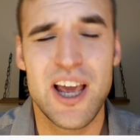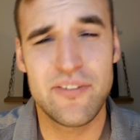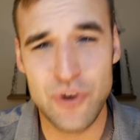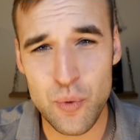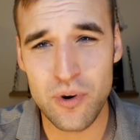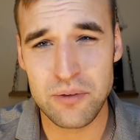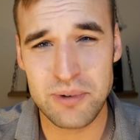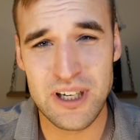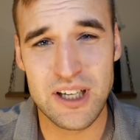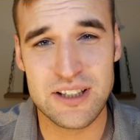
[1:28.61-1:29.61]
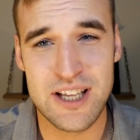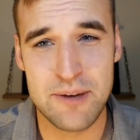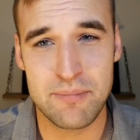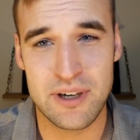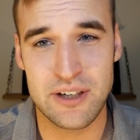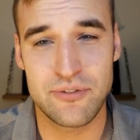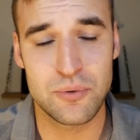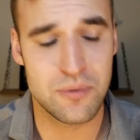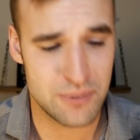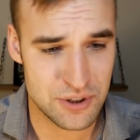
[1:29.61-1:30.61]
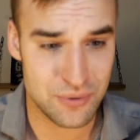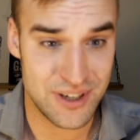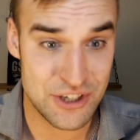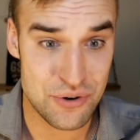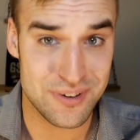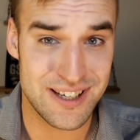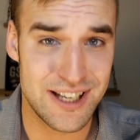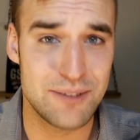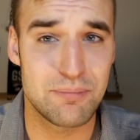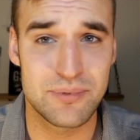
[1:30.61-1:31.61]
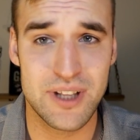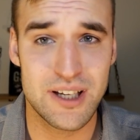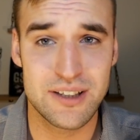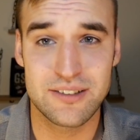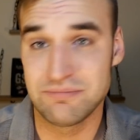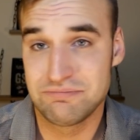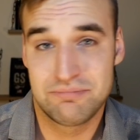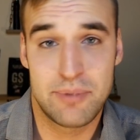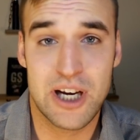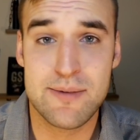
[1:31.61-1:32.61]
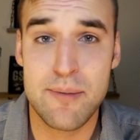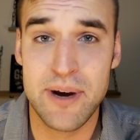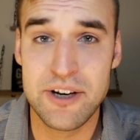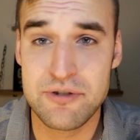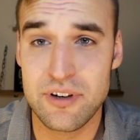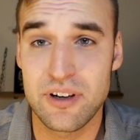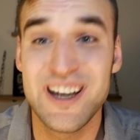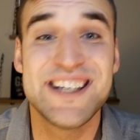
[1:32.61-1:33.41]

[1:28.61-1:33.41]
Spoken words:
If you want to be like them and if you want me to read your name, then become a patron,